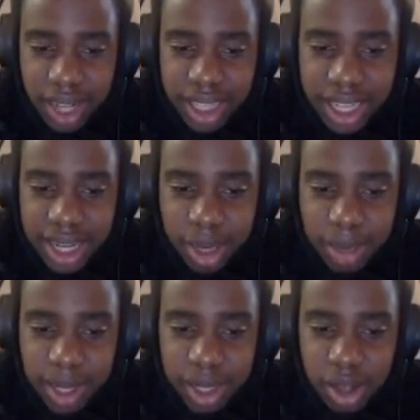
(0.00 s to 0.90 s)
I think it'll
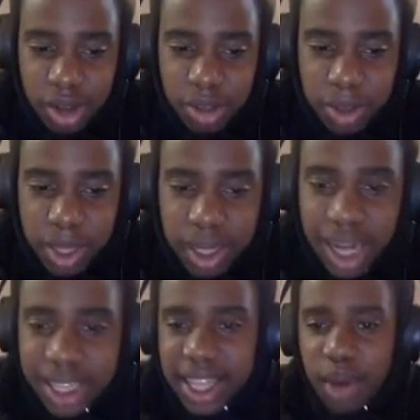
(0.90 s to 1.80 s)
be close, but
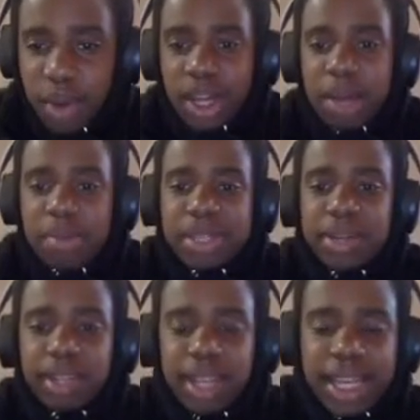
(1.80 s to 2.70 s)
I think when it comes down
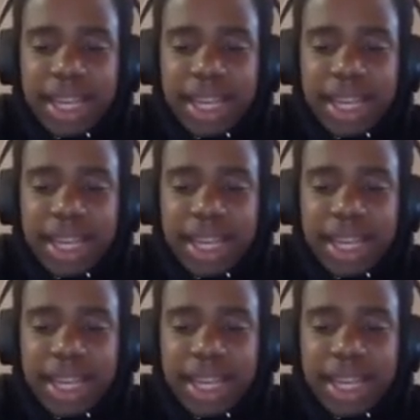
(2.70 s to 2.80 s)
to the late